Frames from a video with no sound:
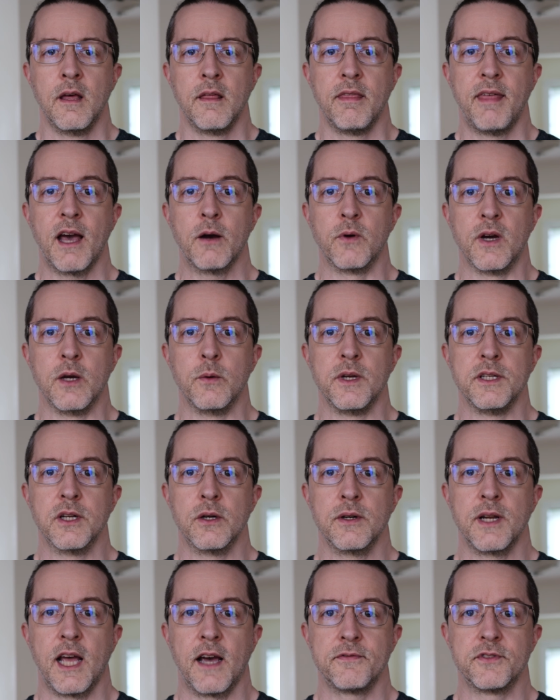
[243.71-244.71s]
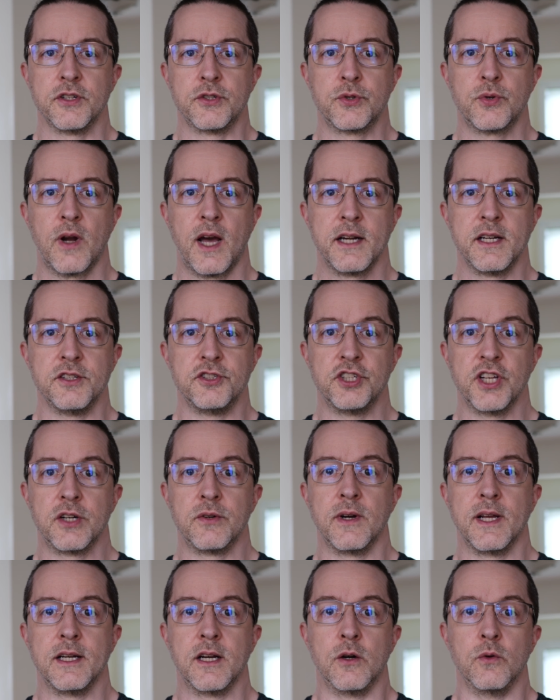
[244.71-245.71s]
That way we don't have to try to
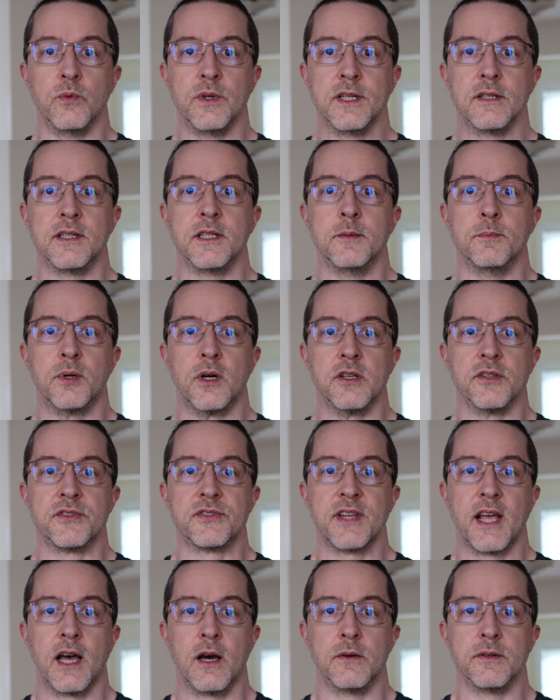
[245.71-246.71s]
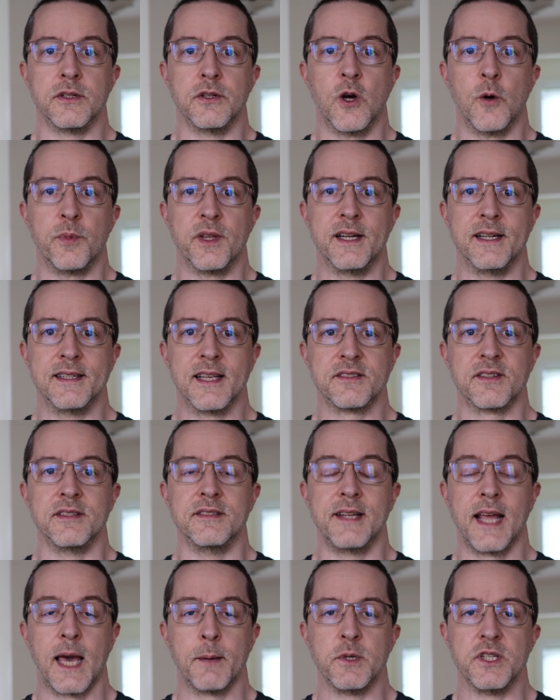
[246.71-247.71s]
generate a real impulse sound and hope that it
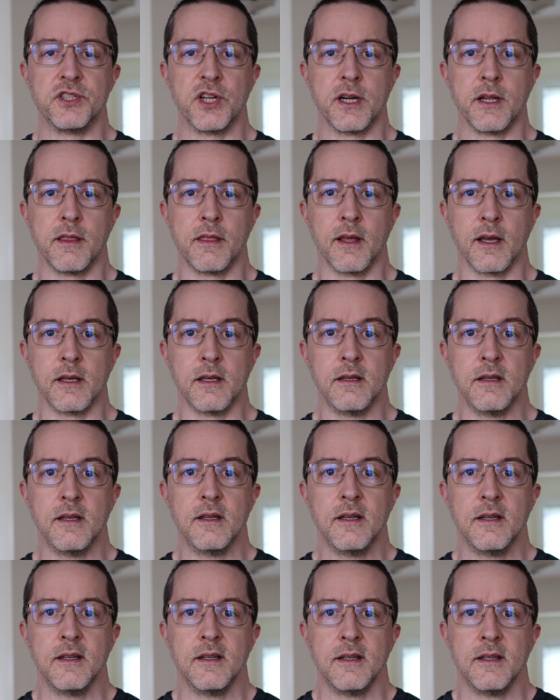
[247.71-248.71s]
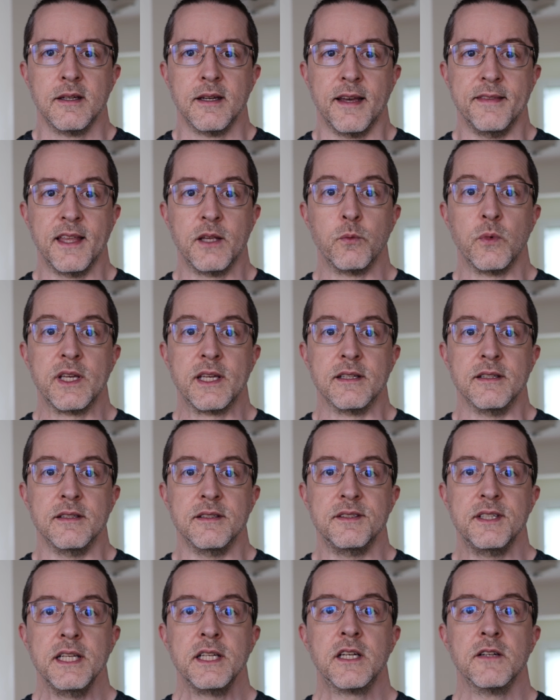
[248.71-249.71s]
doesn't damage anything. And then we can
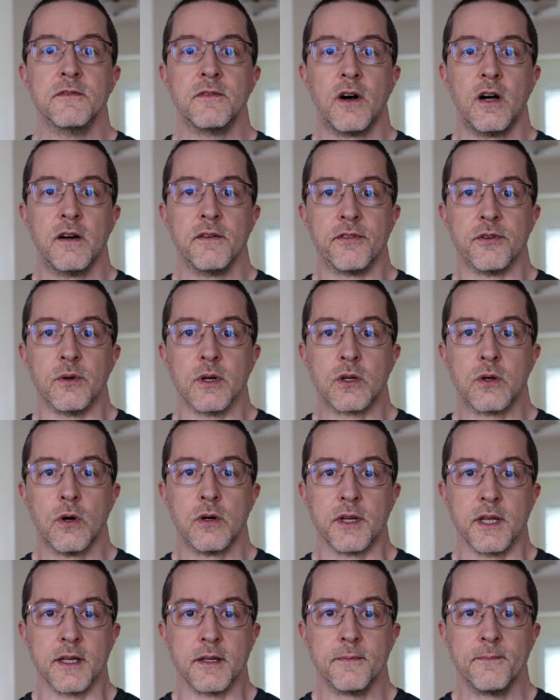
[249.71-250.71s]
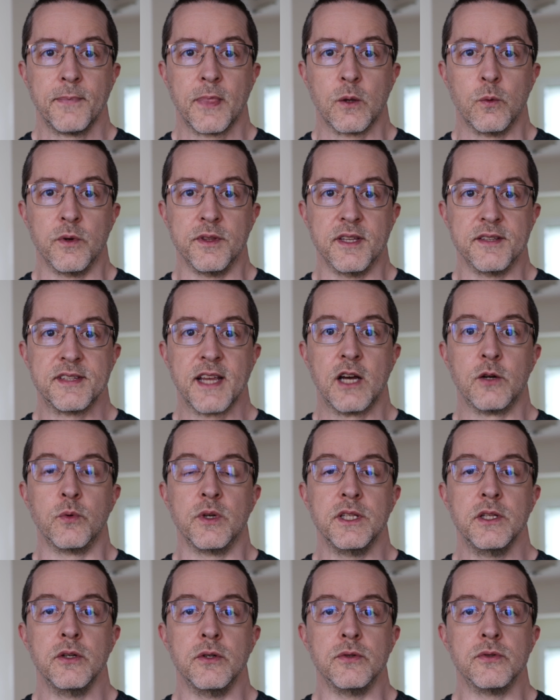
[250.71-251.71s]
deconvolve the recording with the sound
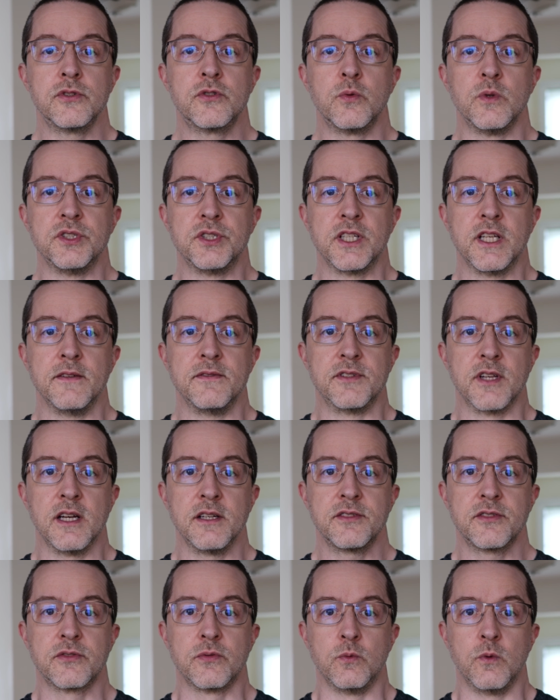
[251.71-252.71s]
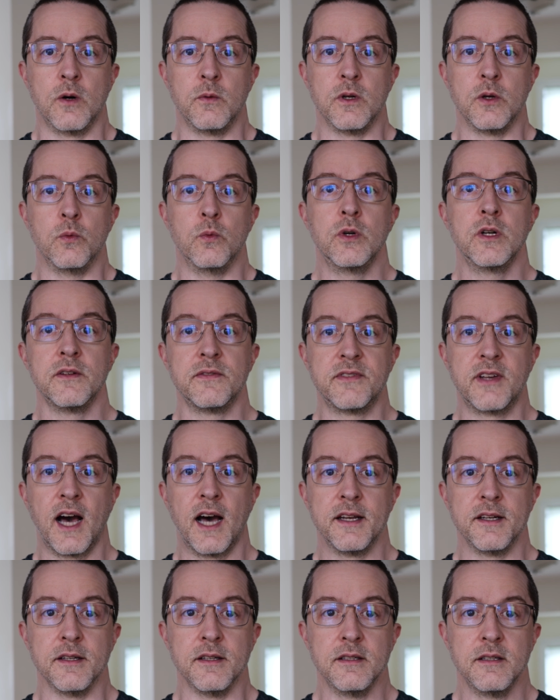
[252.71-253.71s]
we used, which gives us what we would have
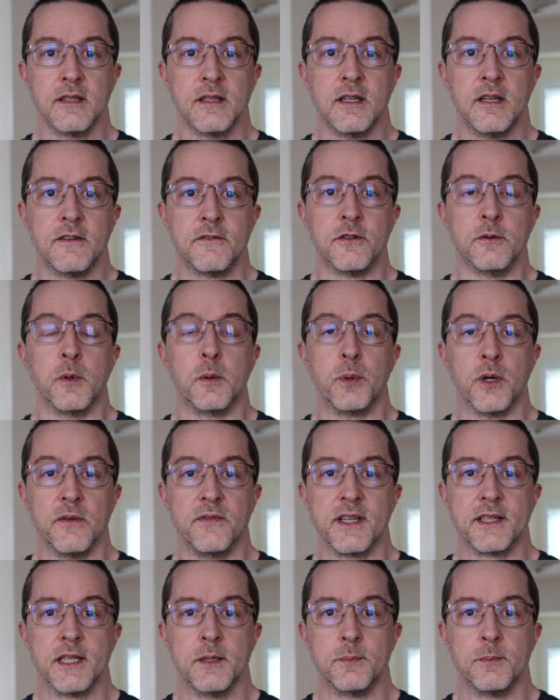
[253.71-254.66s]
gotten from a perfect